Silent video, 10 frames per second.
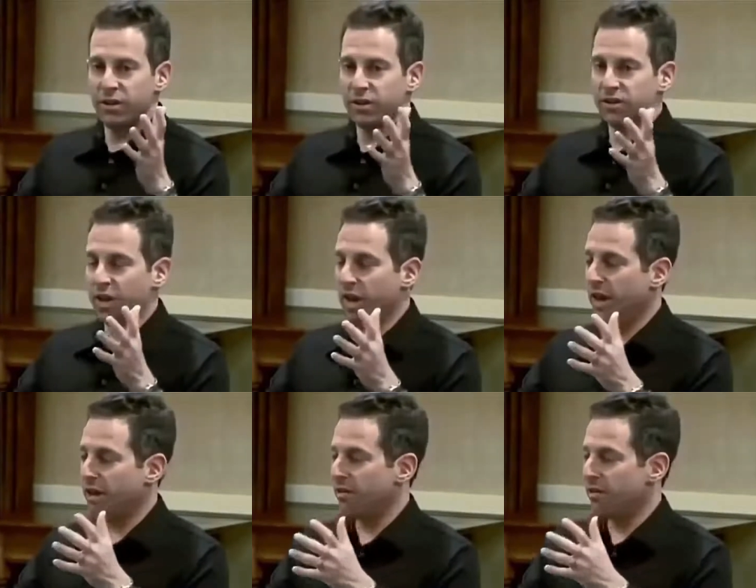physics
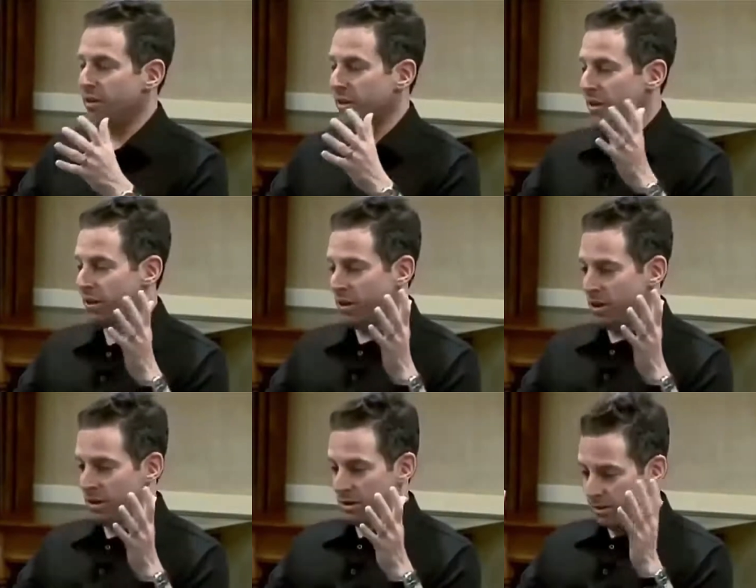as,
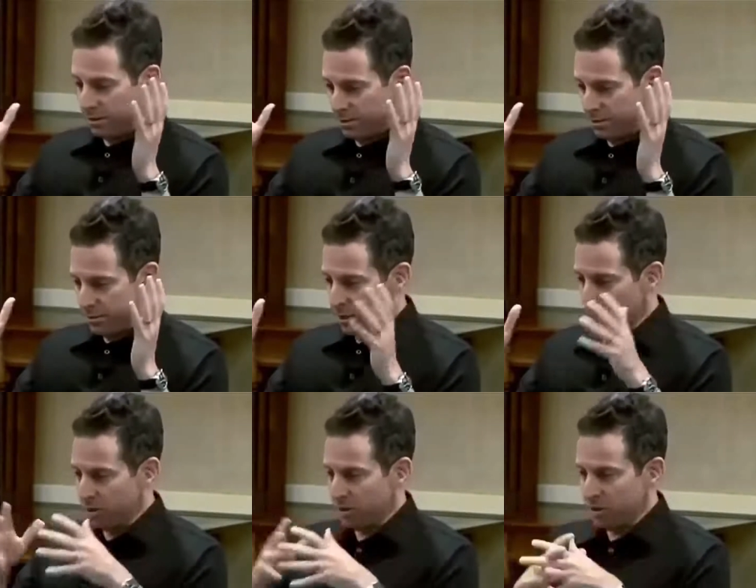you know,
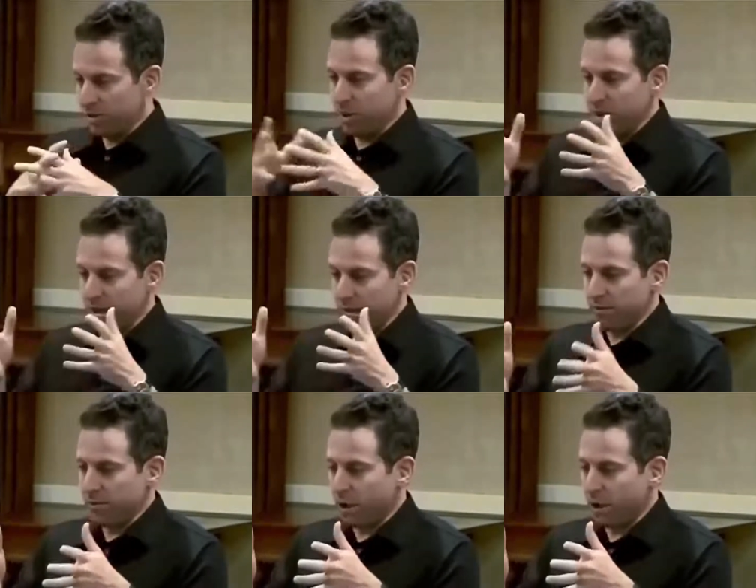loosely speaking,